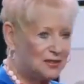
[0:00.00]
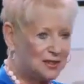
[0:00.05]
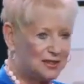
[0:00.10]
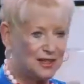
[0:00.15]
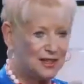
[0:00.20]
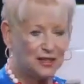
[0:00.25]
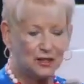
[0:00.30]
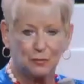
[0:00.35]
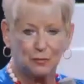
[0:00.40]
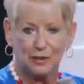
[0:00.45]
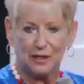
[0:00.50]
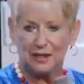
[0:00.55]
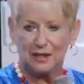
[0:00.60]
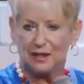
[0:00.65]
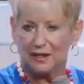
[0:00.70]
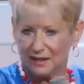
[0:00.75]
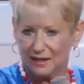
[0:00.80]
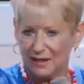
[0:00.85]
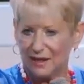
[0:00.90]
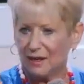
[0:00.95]
to touch me,
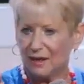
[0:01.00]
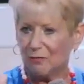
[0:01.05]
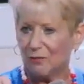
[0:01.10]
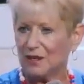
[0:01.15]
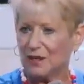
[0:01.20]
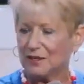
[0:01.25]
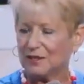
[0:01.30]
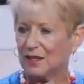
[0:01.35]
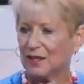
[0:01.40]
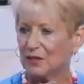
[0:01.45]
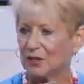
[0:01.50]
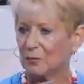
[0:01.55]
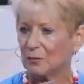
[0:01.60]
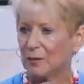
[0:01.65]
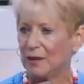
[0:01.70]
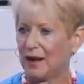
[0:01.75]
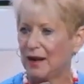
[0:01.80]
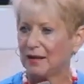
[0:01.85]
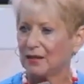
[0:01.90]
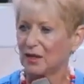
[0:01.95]
yeah, I want to touch him
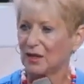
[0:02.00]
back.